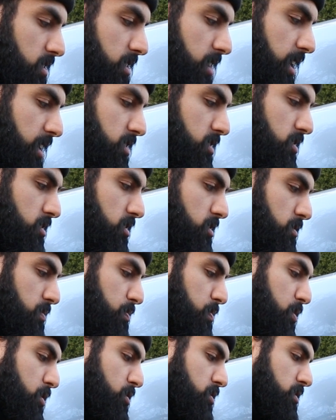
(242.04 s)
connector,
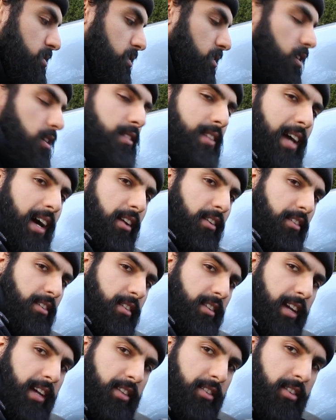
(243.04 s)
just push down on the
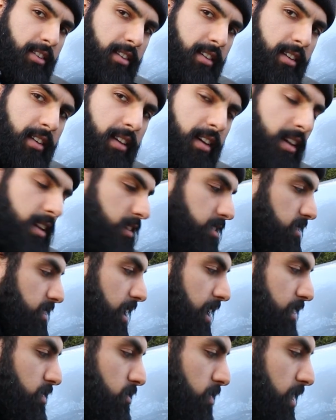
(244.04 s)
connector and it
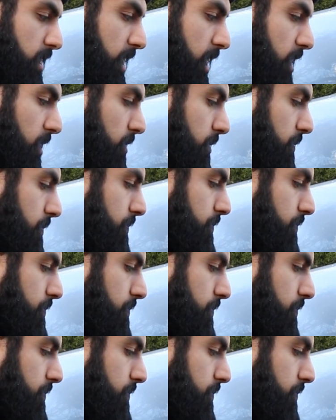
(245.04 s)
slides right out.